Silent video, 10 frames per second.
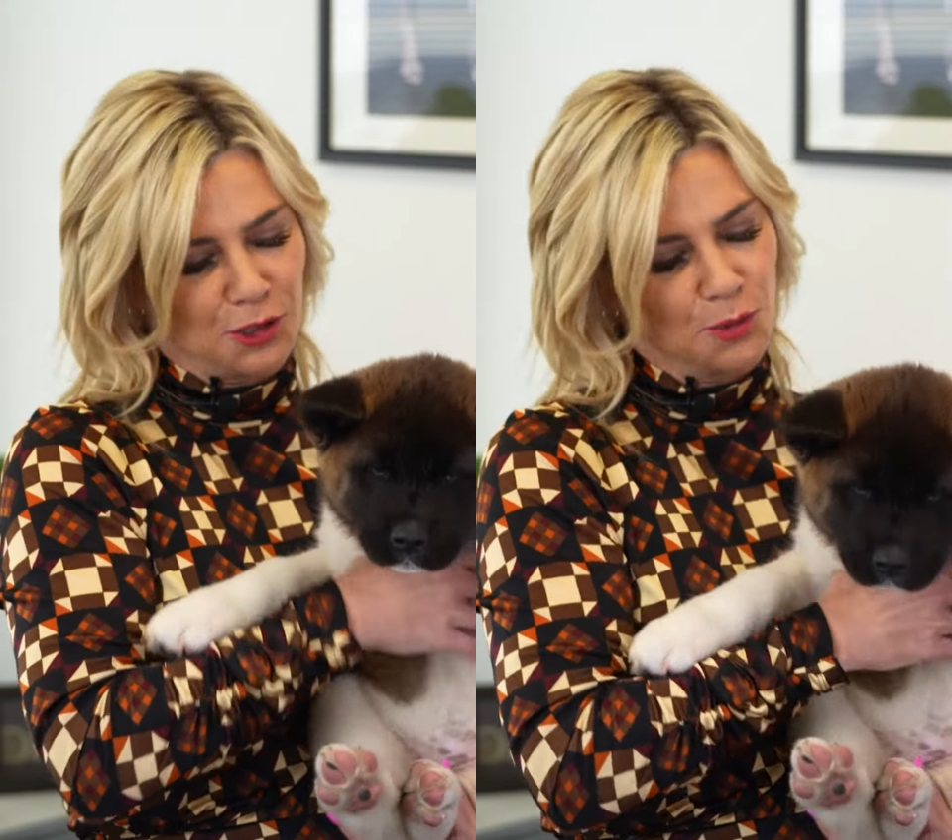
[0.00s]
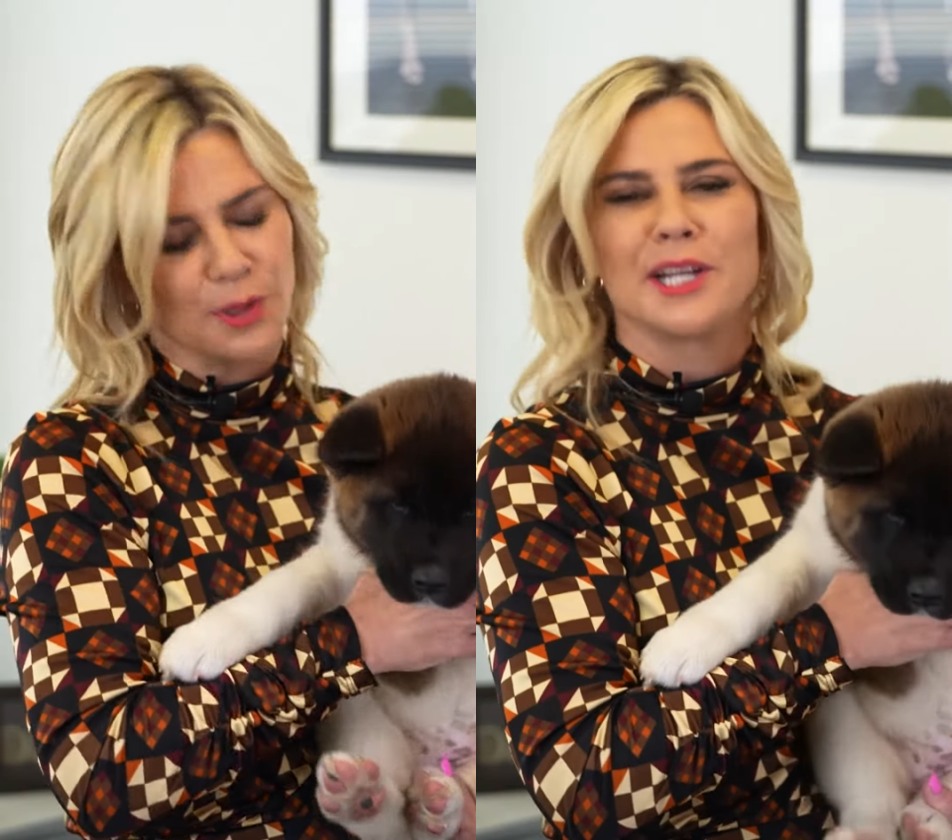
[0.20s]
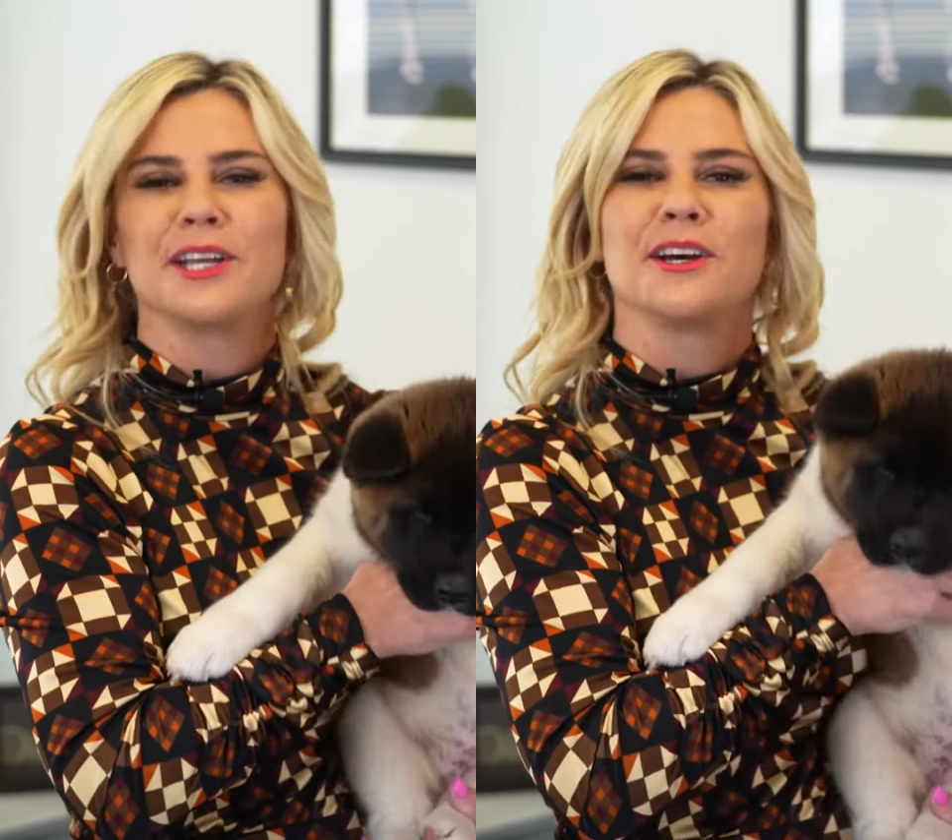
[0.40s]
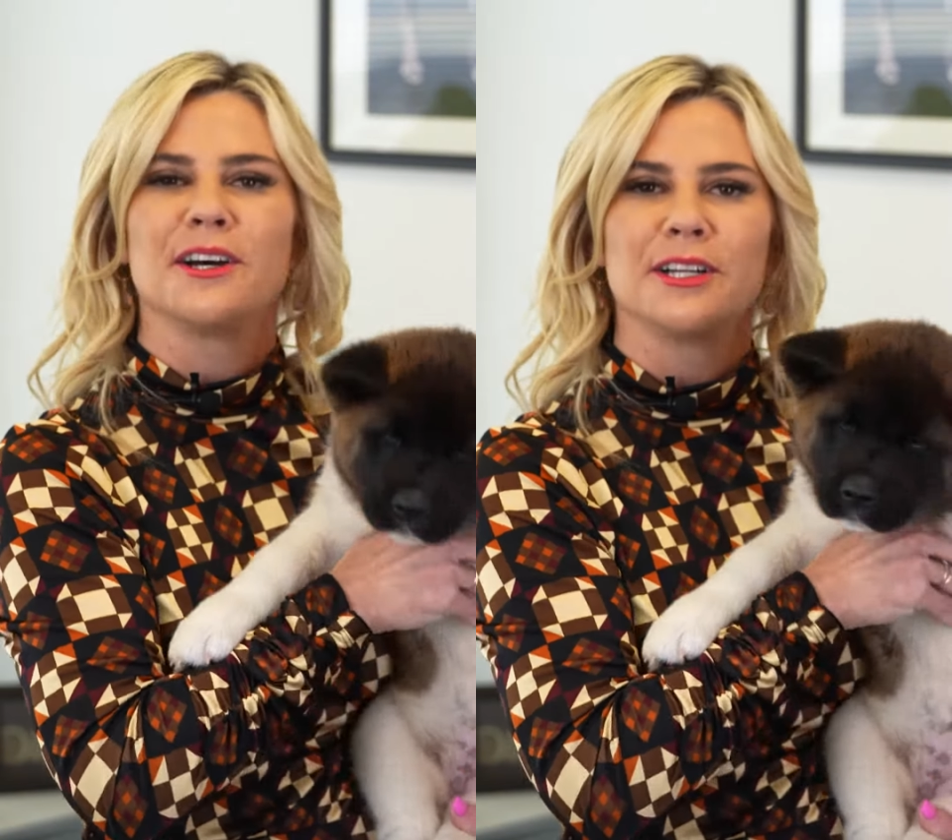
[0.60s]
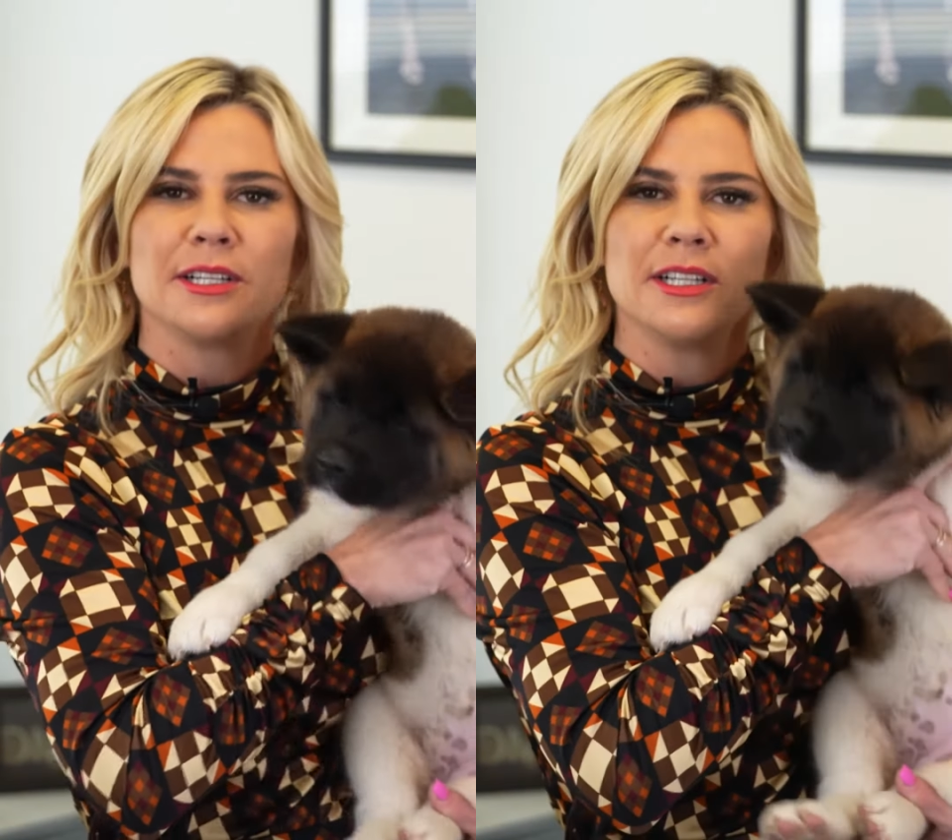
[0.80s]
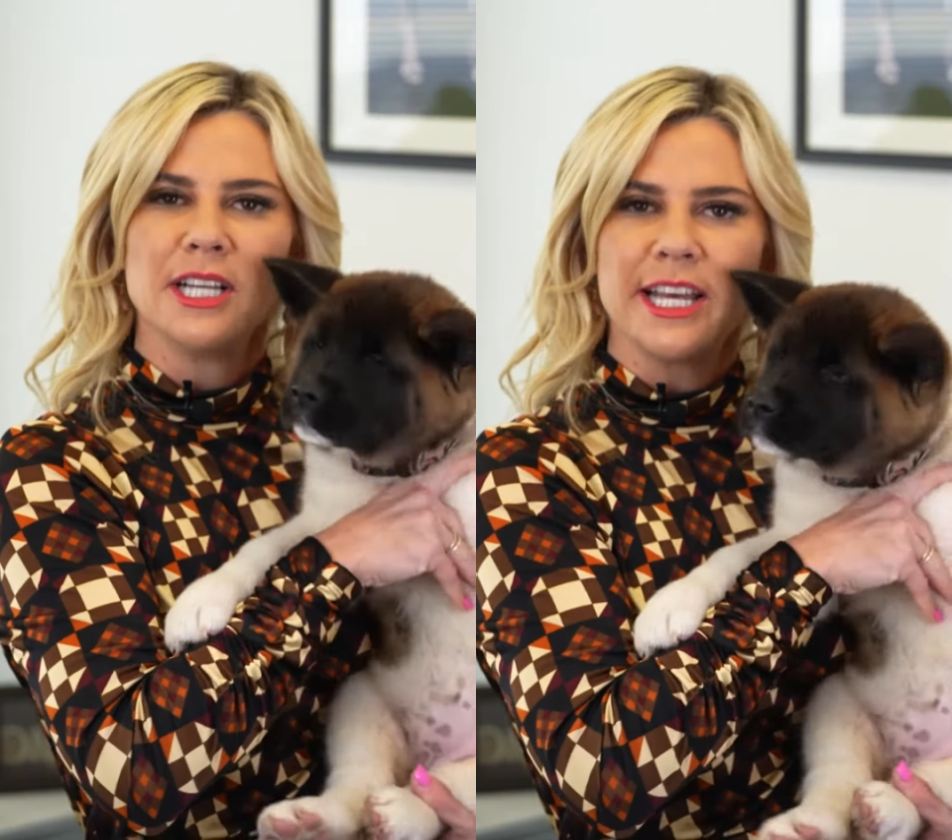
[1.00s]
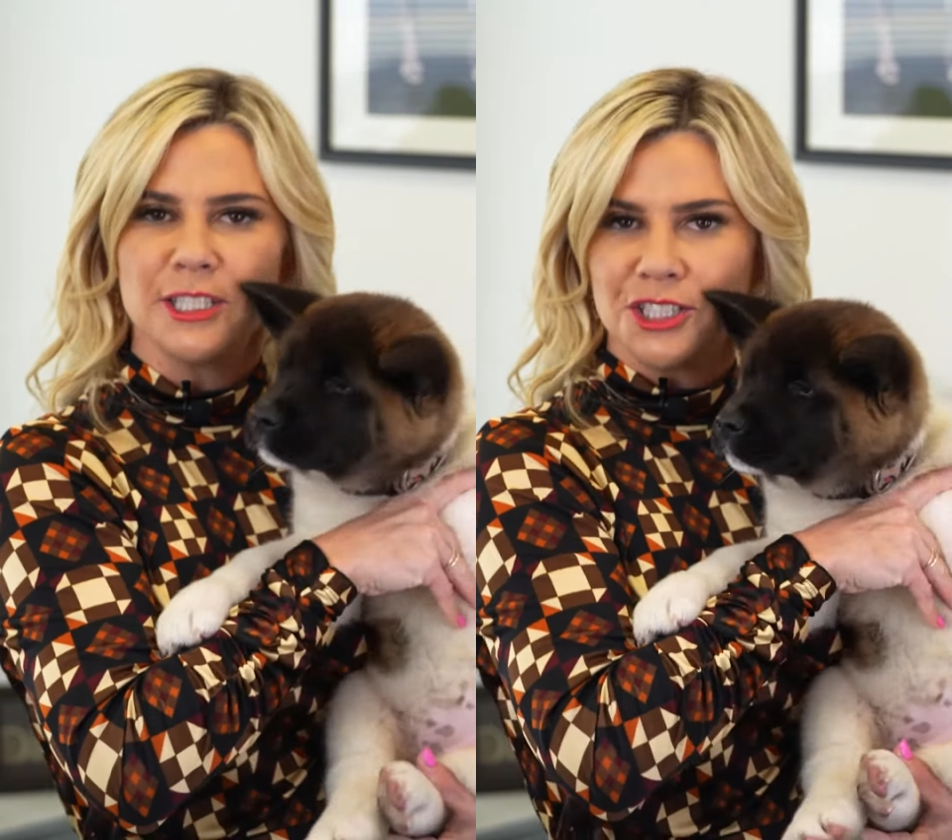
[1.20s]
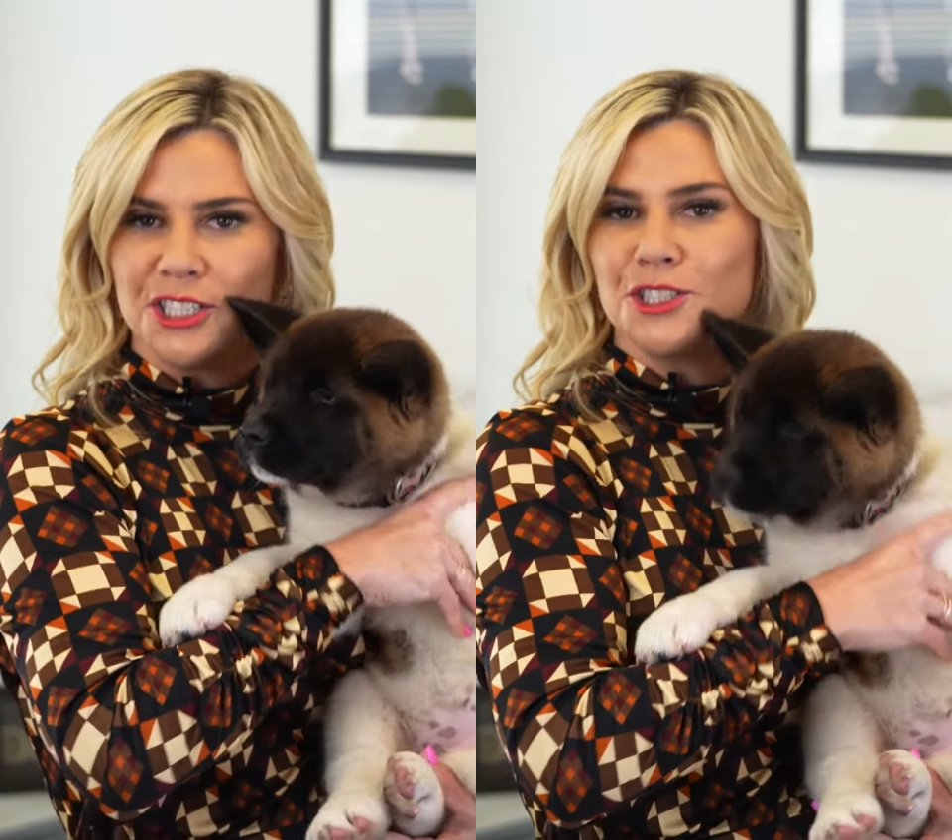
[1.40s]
new bodyguard. And she